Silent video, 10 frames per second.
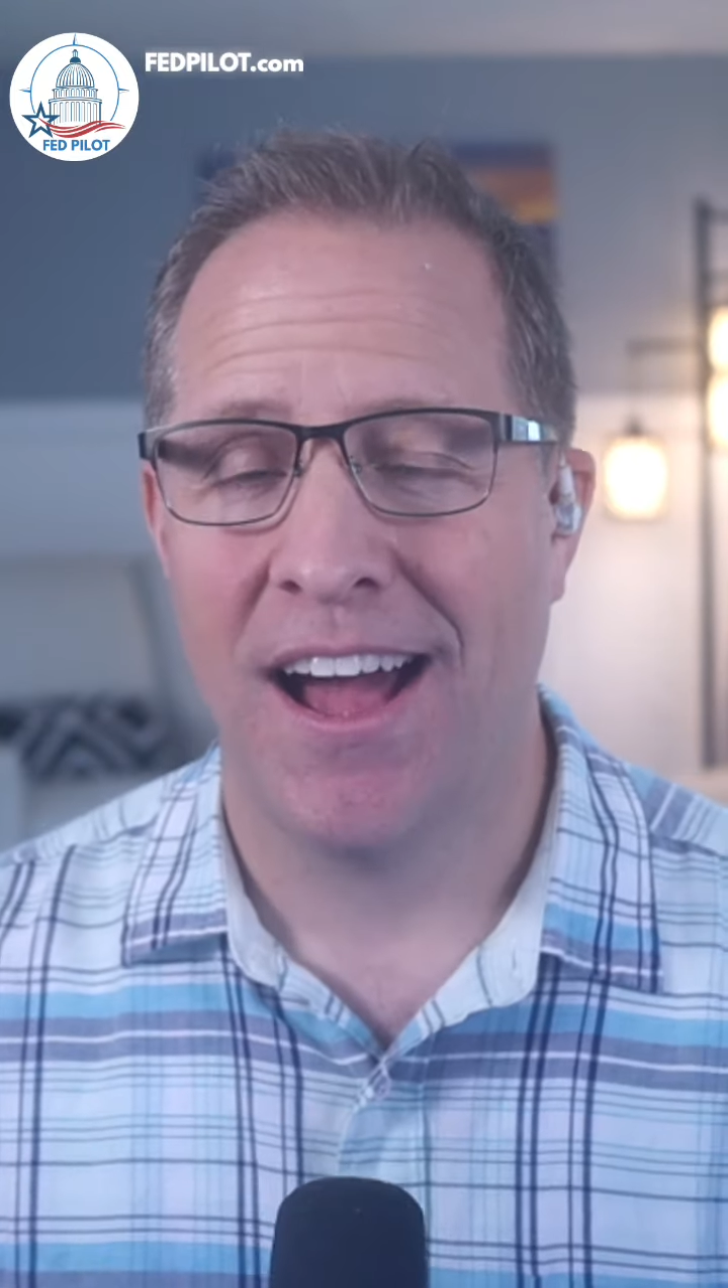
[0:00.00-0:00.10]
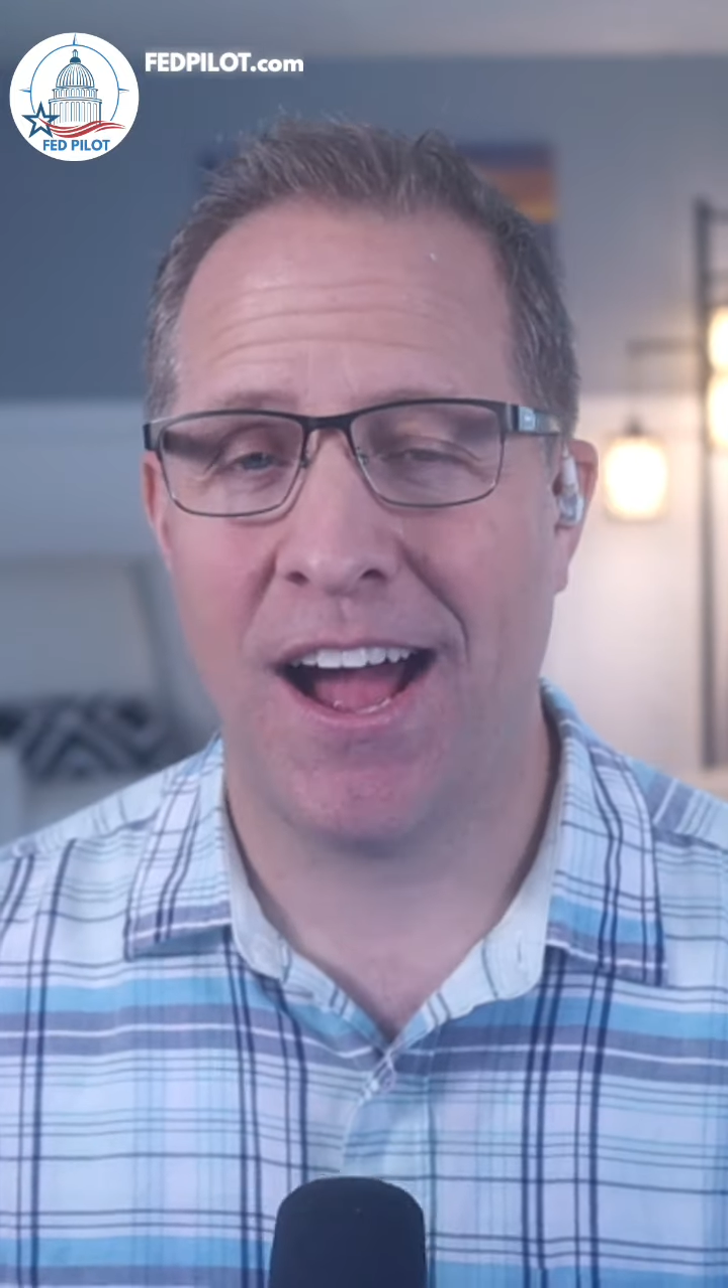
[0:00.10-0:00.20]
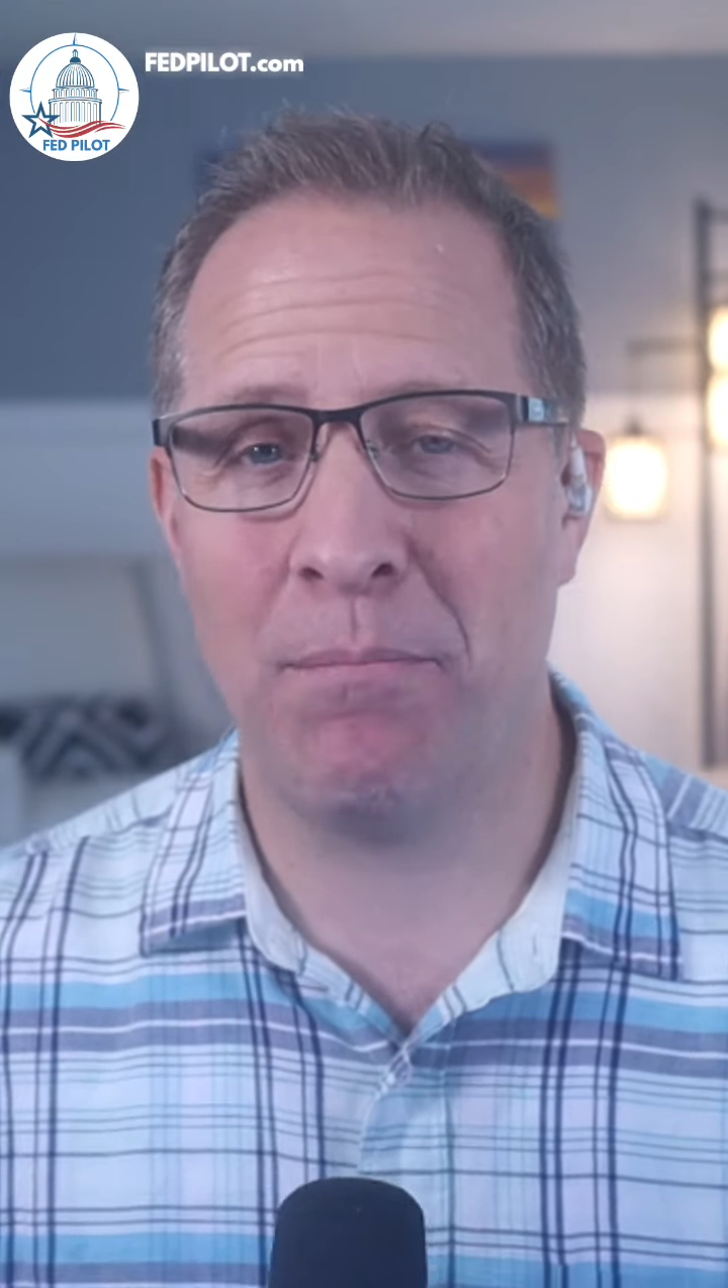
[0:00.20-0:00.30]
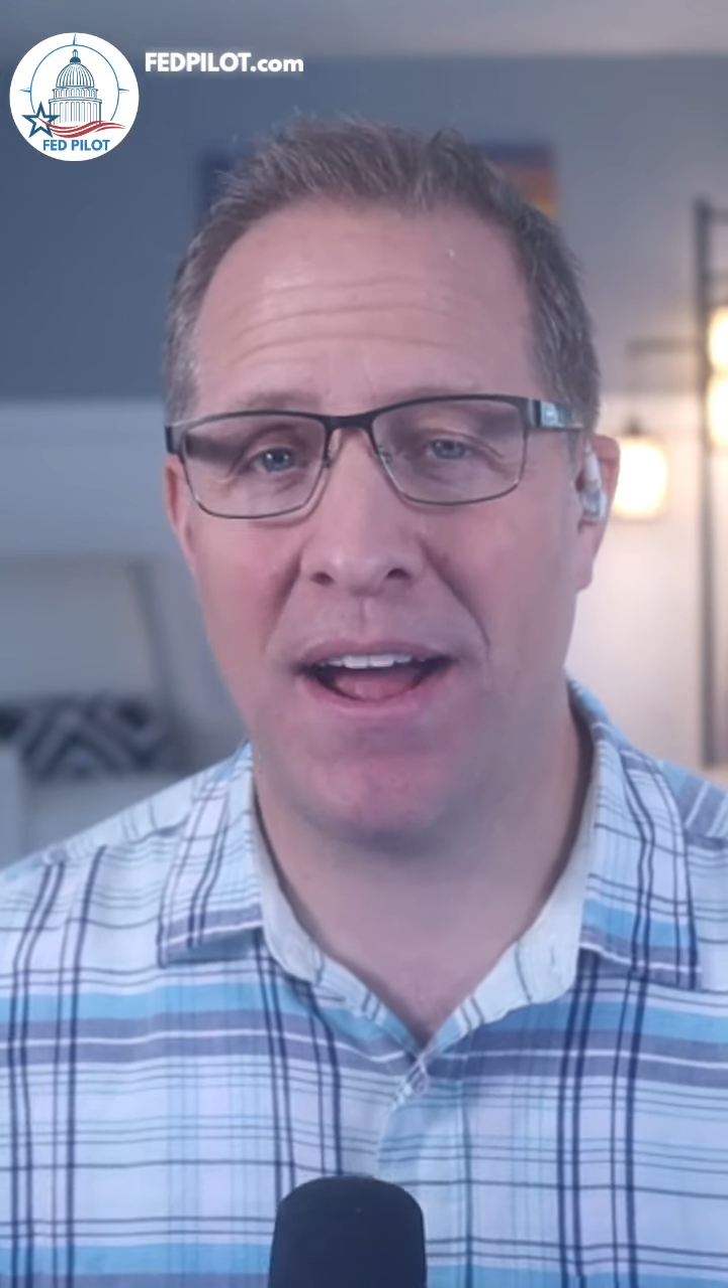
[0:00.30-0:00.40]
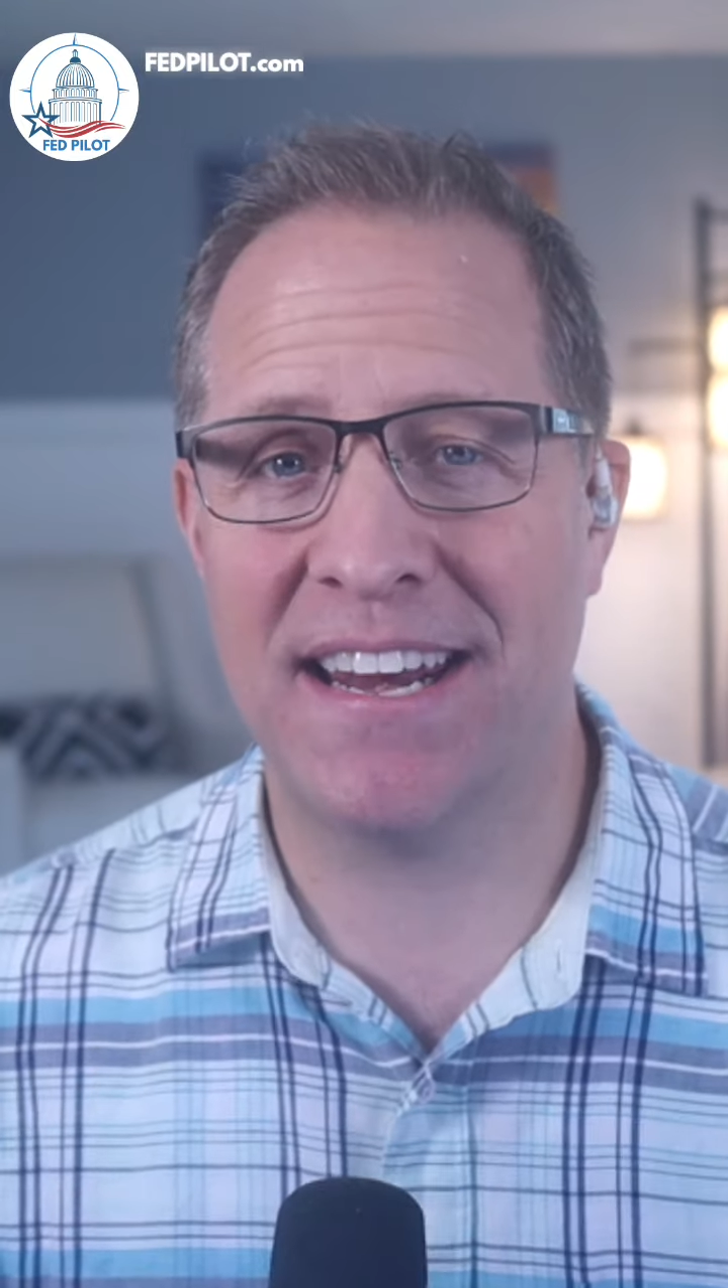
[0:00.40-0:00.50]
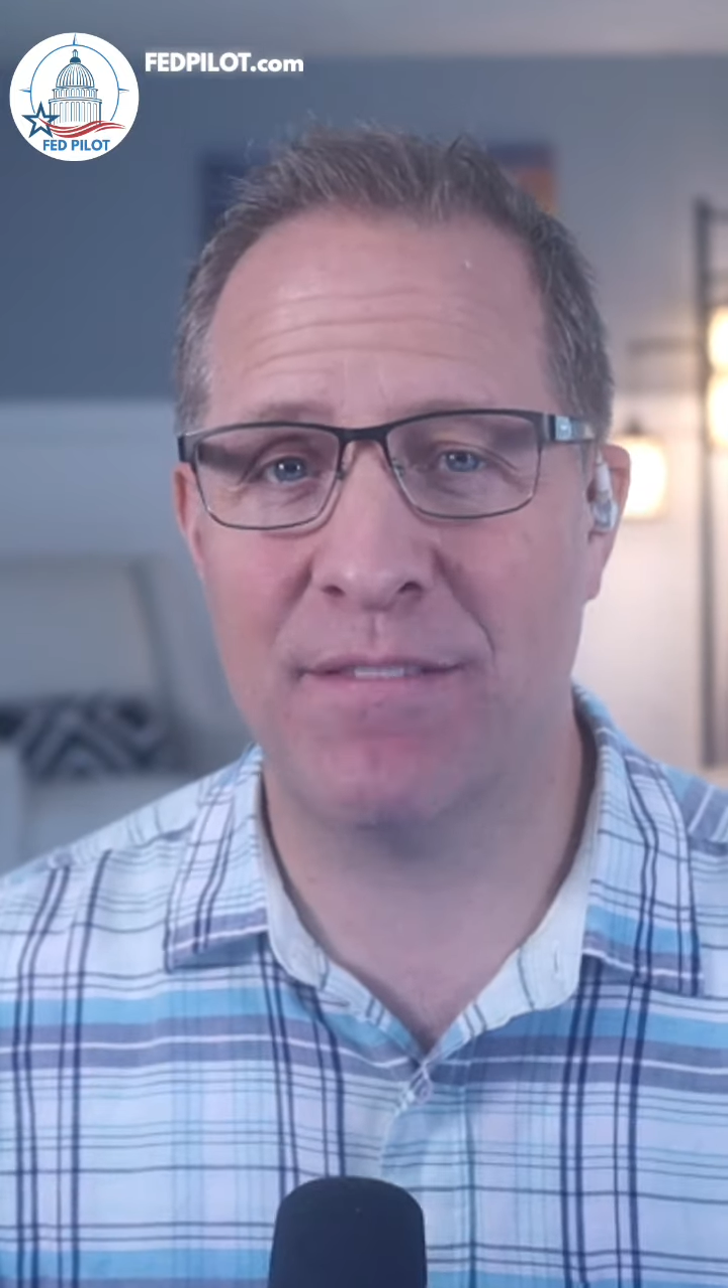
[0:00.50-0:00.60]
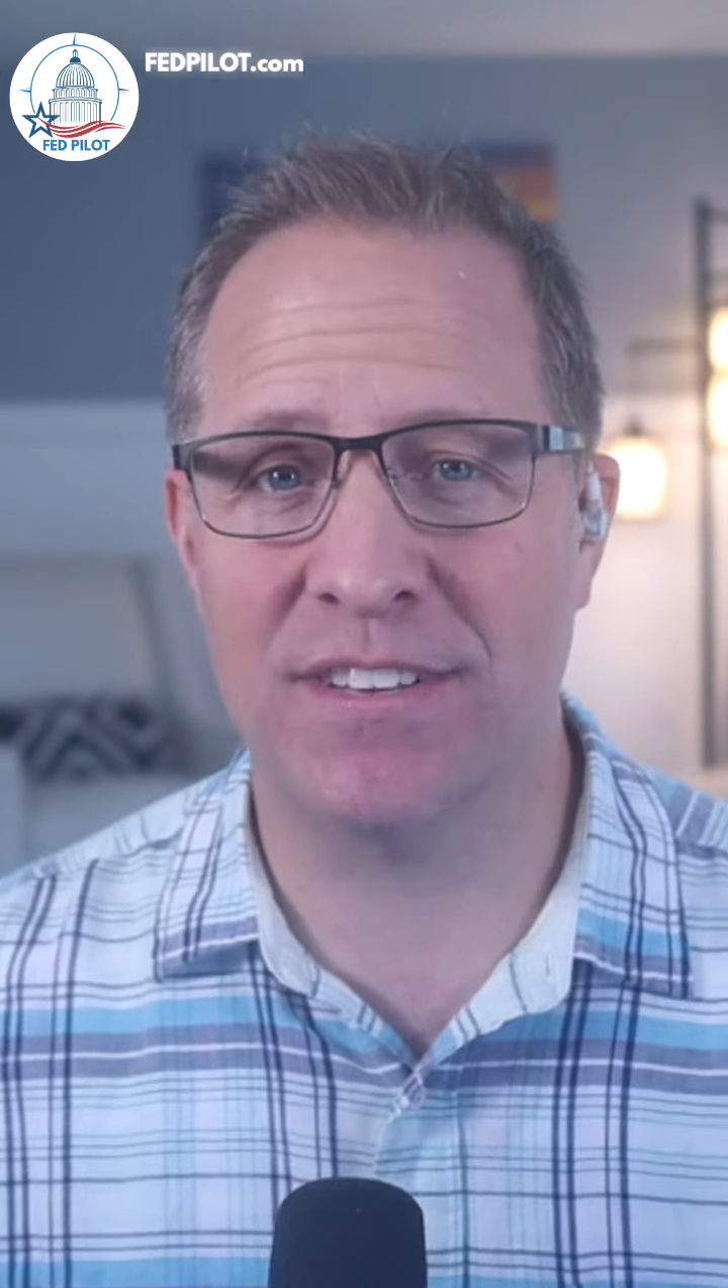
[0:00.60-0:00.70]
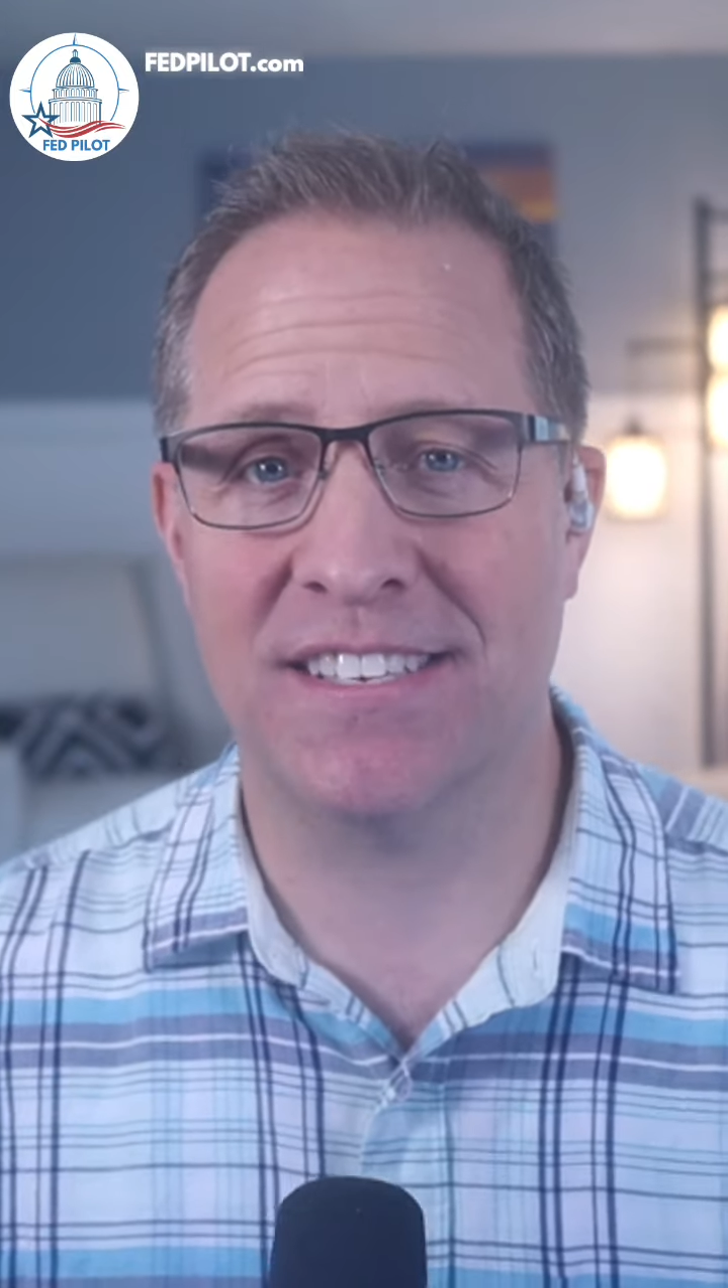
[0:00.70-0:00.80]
I might even